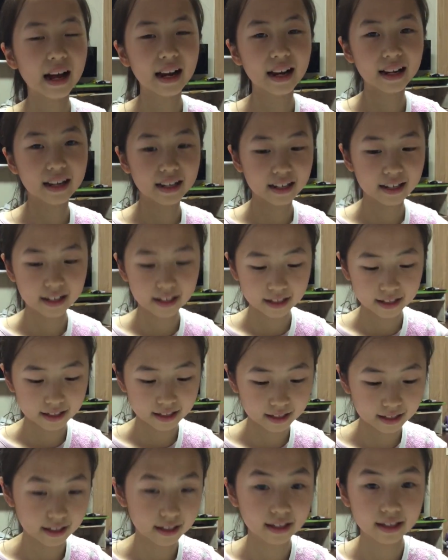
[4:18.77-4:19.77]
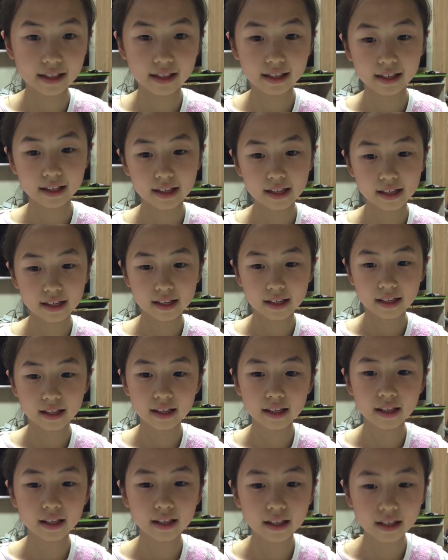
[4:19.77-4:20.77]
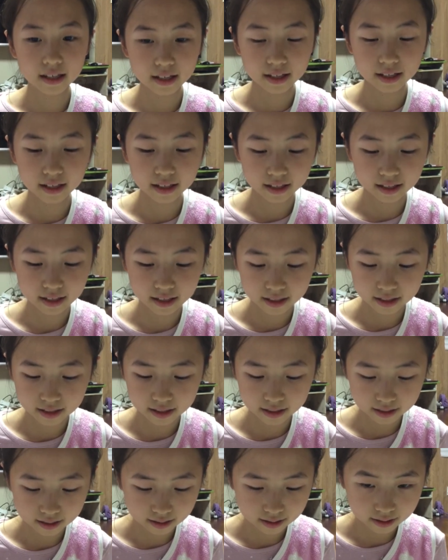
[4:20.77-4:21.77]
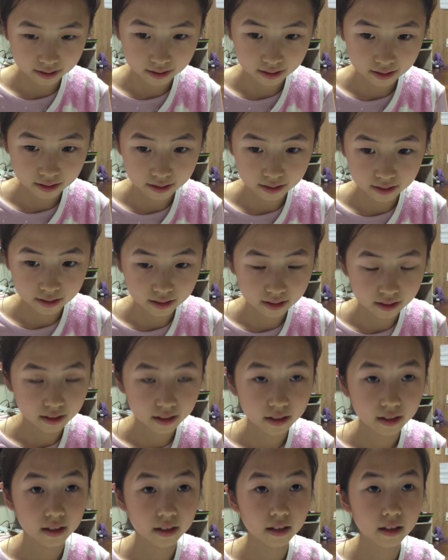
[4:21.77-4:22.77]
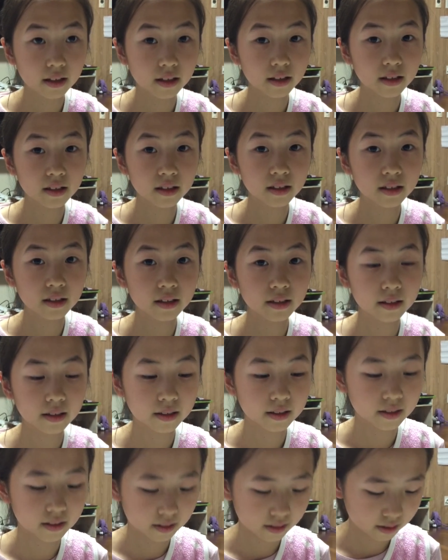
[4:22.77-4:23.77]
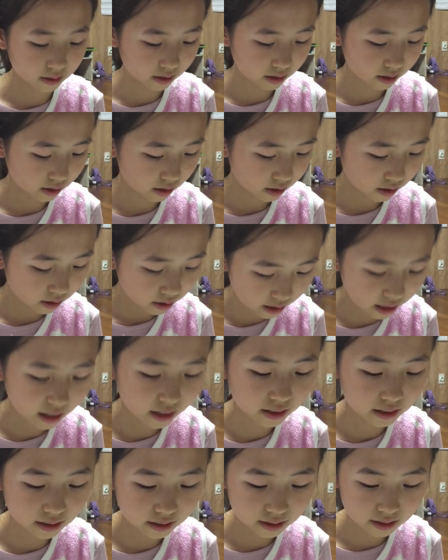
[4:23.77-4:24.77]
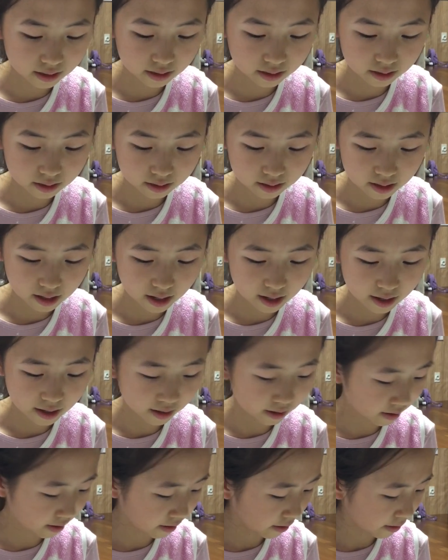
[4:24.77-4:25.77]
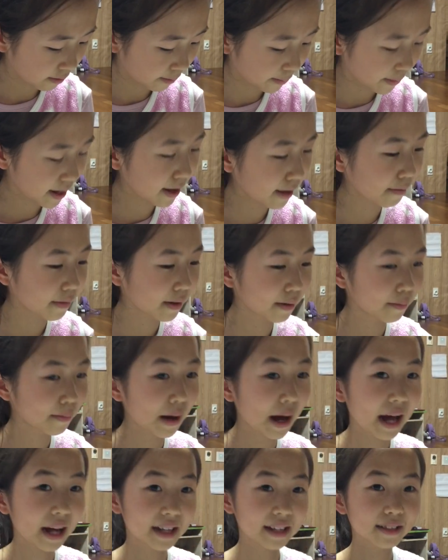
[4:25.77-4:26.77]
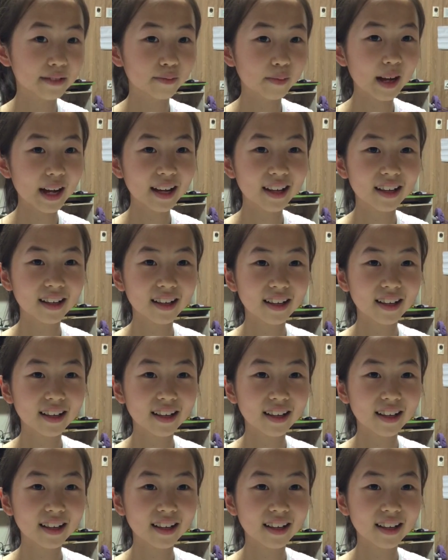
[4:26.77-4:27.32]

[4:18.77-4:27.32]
That's right. Mm-hmm. Do you know what lava is? Yes. What is that? Maybe magma.